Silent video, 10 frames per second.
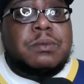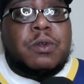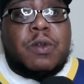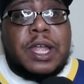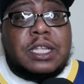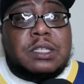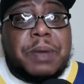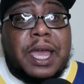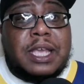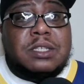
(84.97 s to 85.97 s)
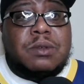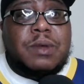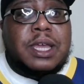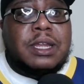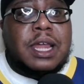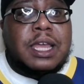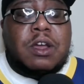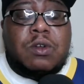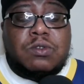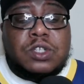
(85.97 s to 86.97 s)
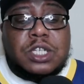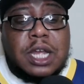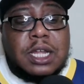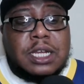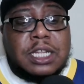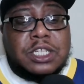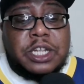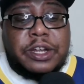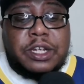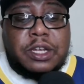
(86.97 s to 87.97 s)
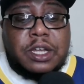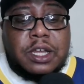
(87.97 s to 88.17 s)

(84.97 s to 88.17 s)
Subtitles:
greats pass away, like legendary